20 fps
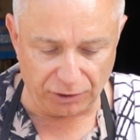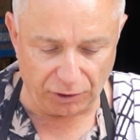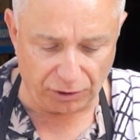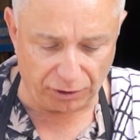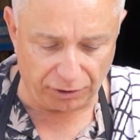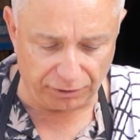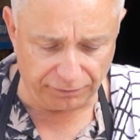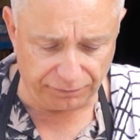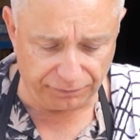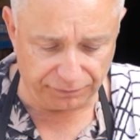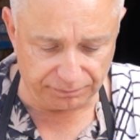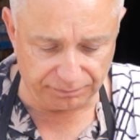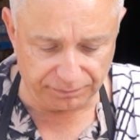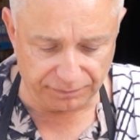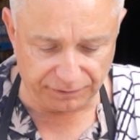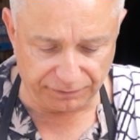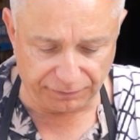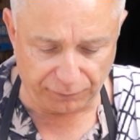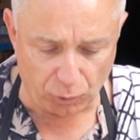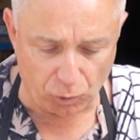of
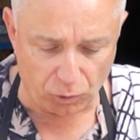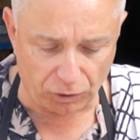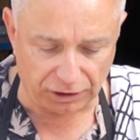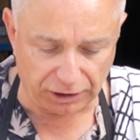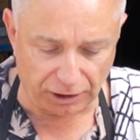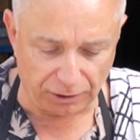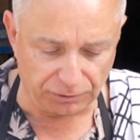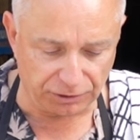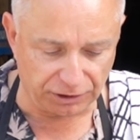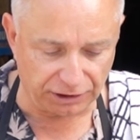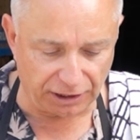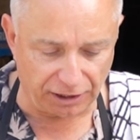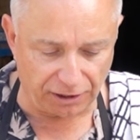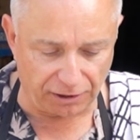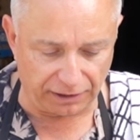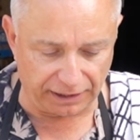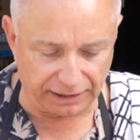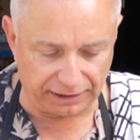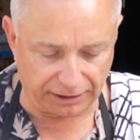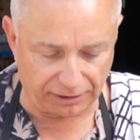four cloves of
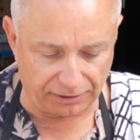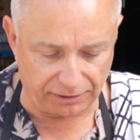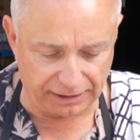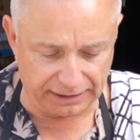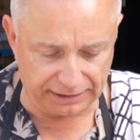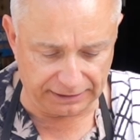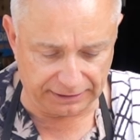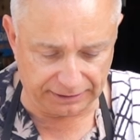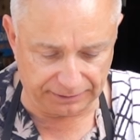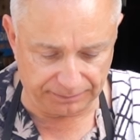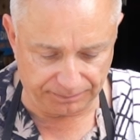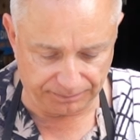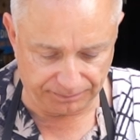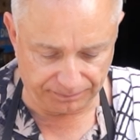garlic, guys.